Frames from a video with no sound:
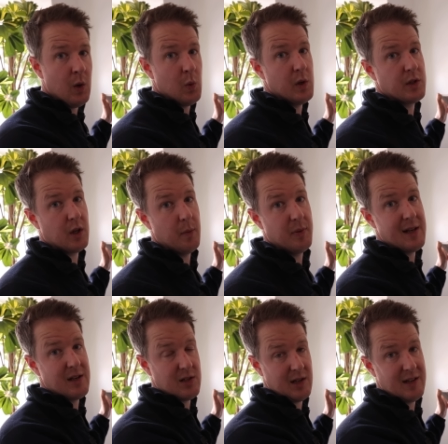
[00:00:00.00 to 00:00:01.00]
which could
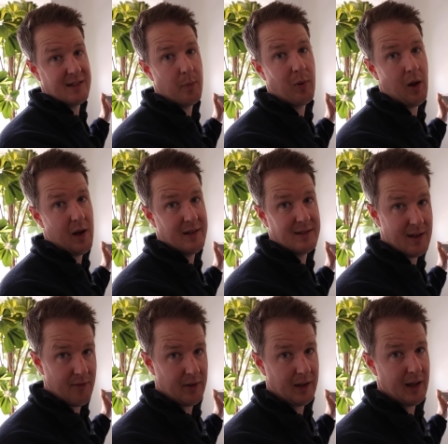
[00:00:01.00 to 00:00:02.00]
potentially supply a
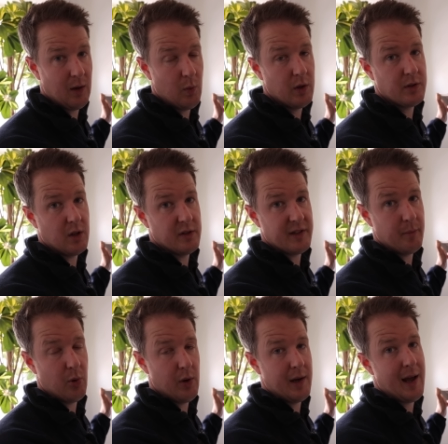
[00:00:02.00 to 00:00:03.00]
7 kilowatt charging
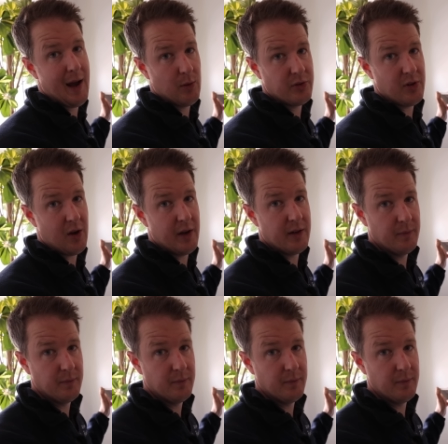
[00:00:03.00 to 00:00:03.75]
point outside.